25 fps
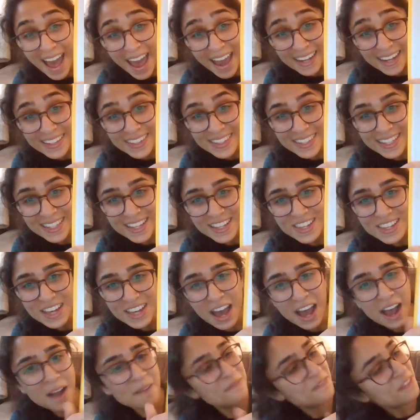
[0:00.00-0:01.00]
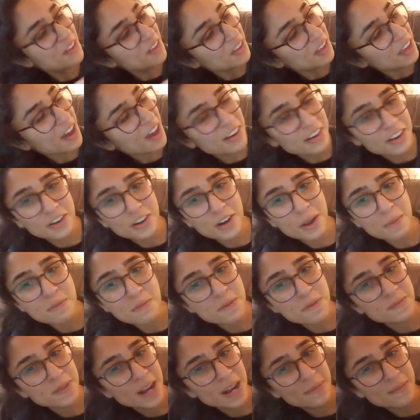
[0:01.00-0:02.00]
Excellent job filling out your
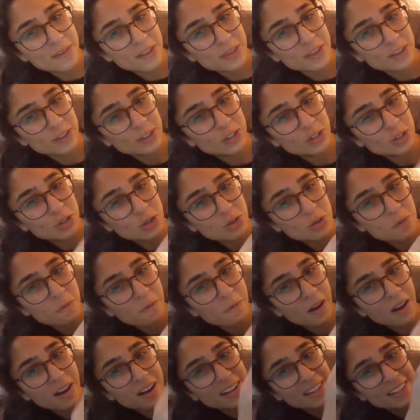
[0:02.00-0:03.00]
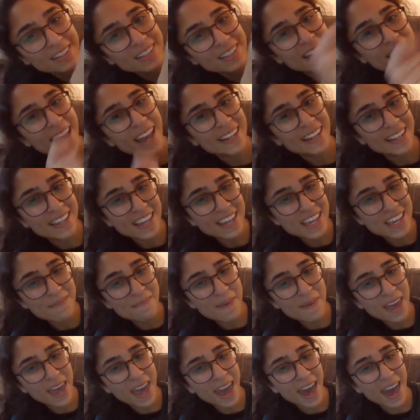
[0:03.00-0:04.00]
number bond with the 2 parts and
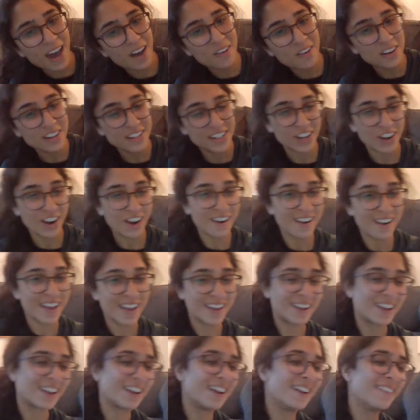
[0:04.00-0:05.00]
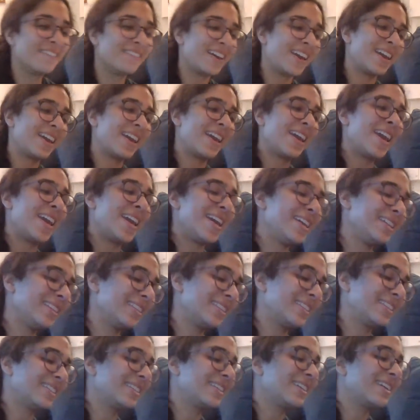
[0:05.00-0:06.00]
keeping our target of 8.
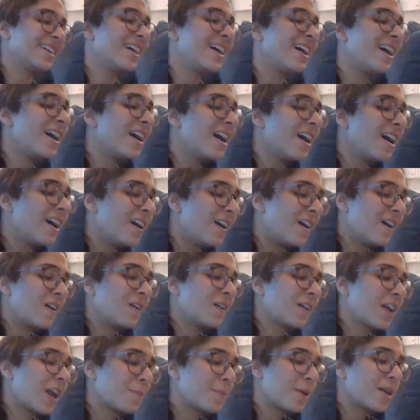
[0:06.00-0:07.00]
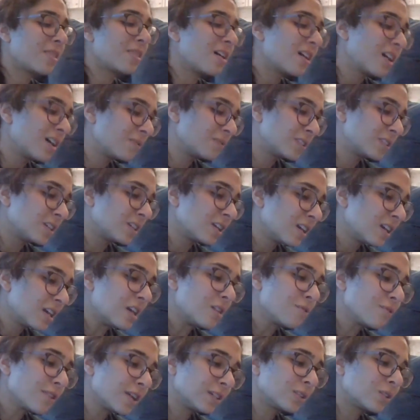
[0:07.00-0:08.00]
Okay, my loves,
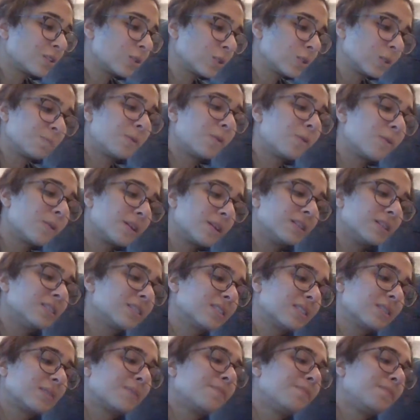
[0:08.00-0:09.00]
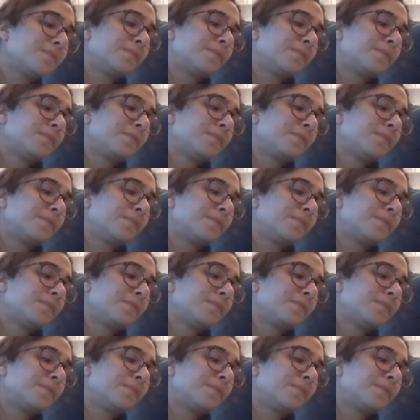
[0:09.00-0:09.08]
erase those boards.